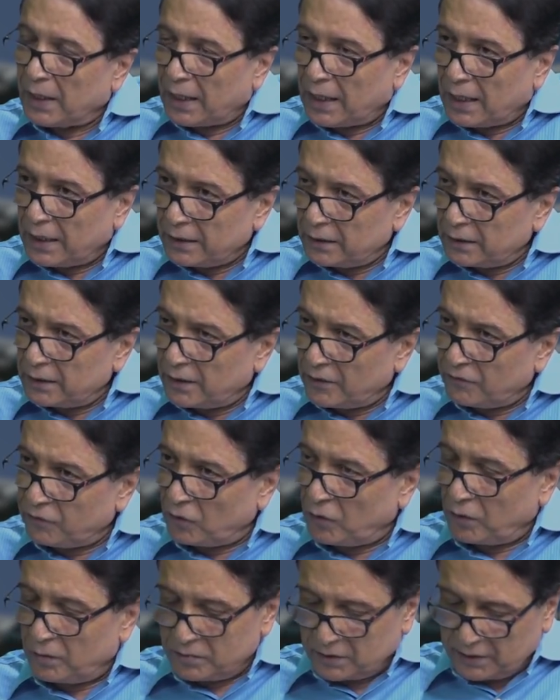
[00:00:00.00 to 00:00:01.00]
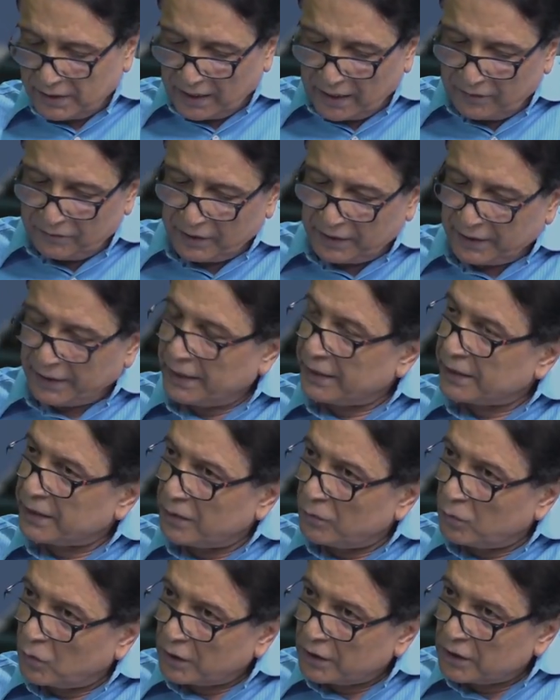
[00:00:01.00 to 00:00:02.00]
Under the reforms, they have
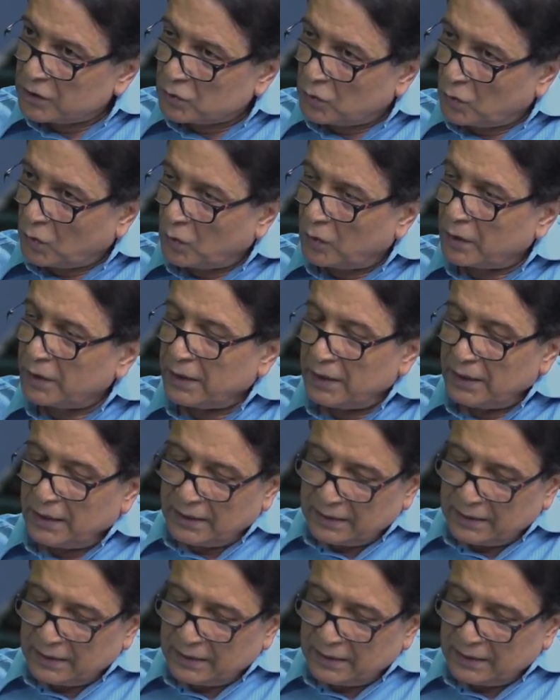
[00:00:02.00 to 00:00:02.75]
created what is called